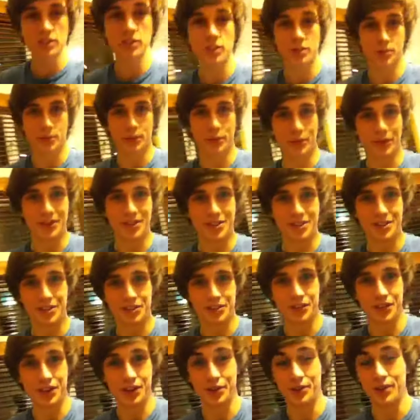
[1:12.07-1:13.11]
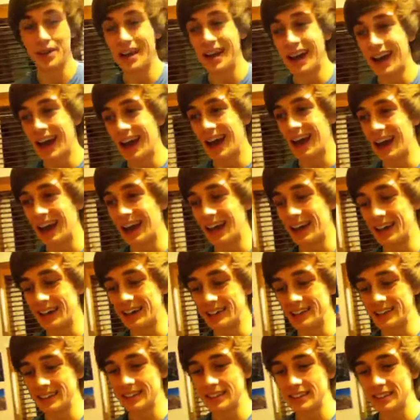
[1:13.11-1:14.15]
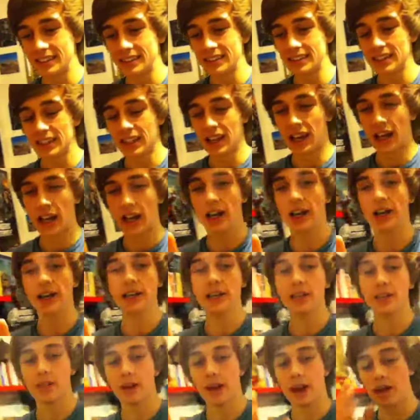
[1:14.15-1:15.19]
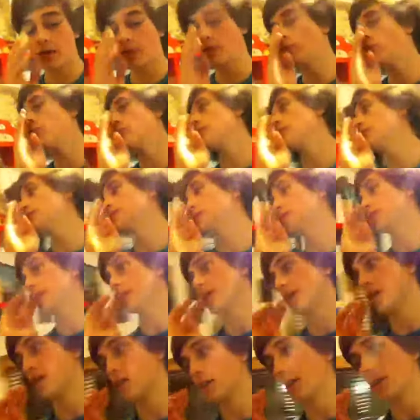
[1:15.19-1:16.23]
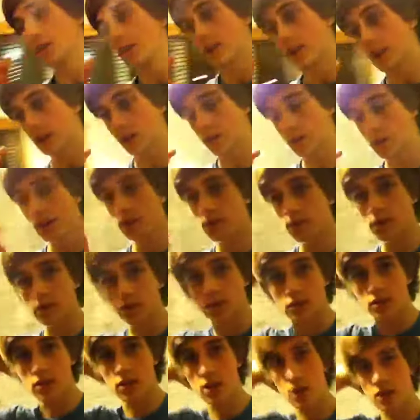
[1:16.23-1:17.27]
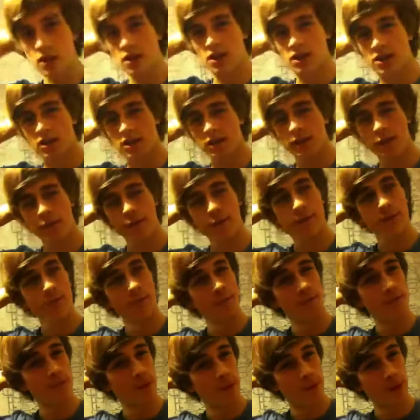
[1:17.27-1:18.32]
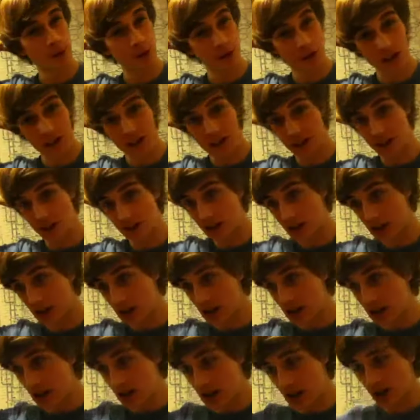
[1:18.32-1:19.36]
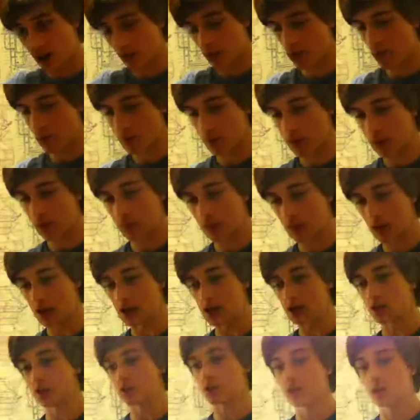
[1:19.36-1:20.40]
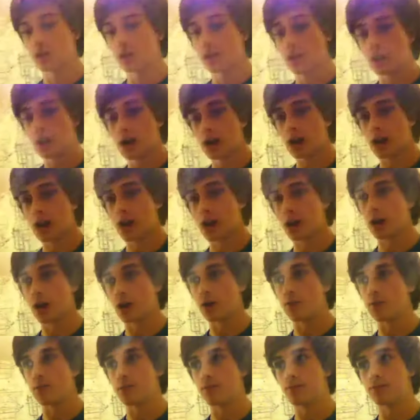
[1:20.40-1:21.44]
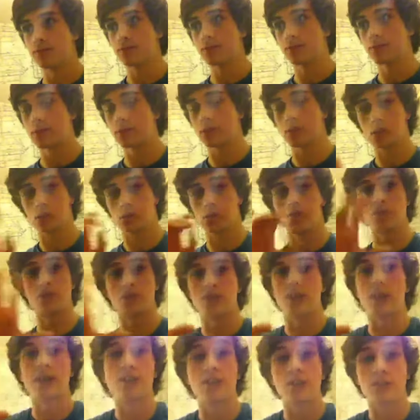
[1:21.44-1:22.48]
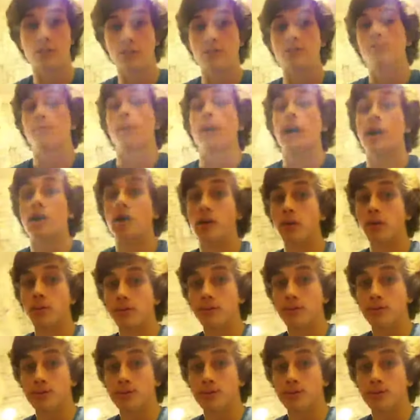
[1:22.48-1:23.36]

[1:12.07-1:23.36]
is going to be quite a serious video. I wrote this thing like when I was 13. I wrote a big page that was just titled Inspire,